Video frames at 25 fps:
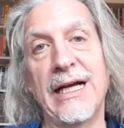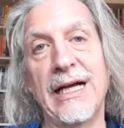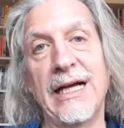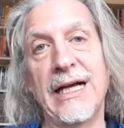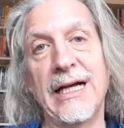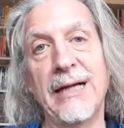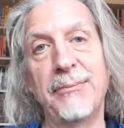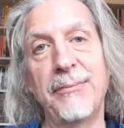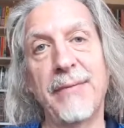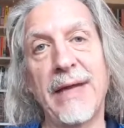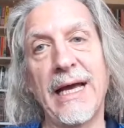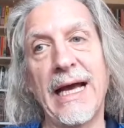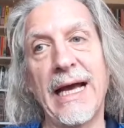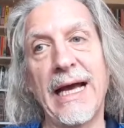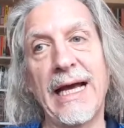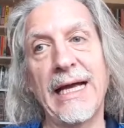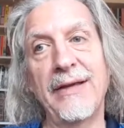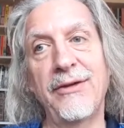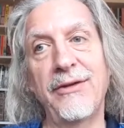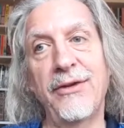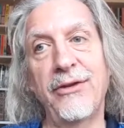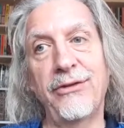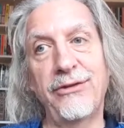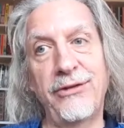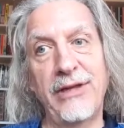
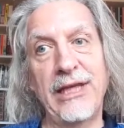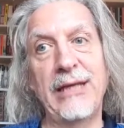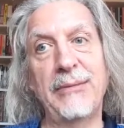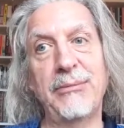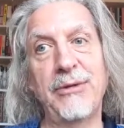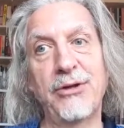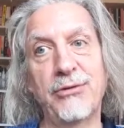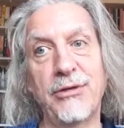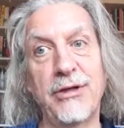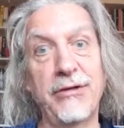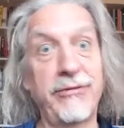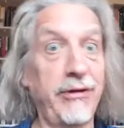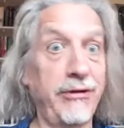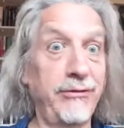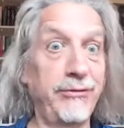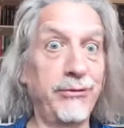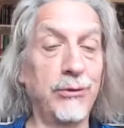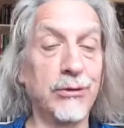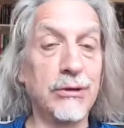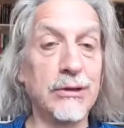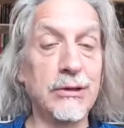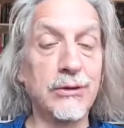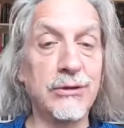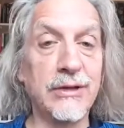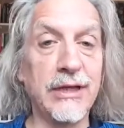And the theme is really very
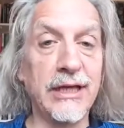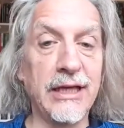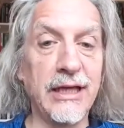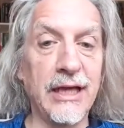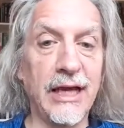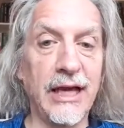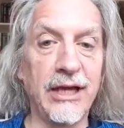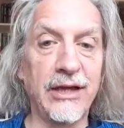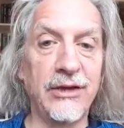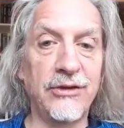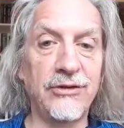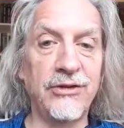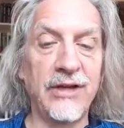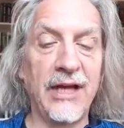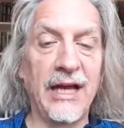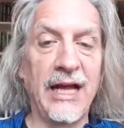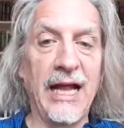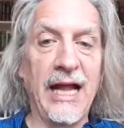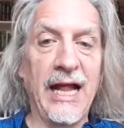forward-looking, as